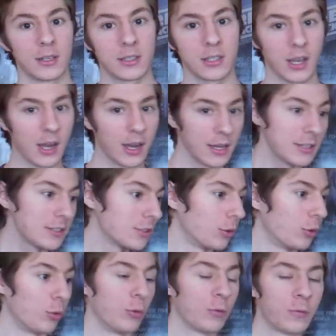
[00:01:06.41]
ties
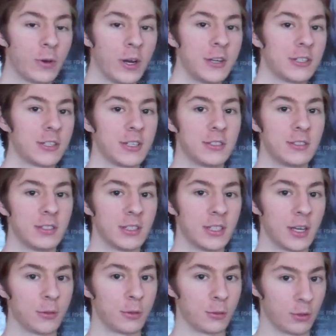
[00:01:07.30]
the whole franchise
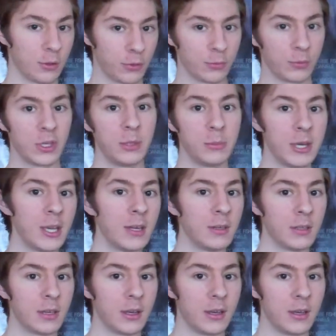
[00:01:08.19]
together, the three
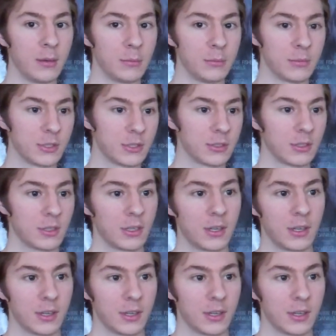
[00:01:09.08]
main games,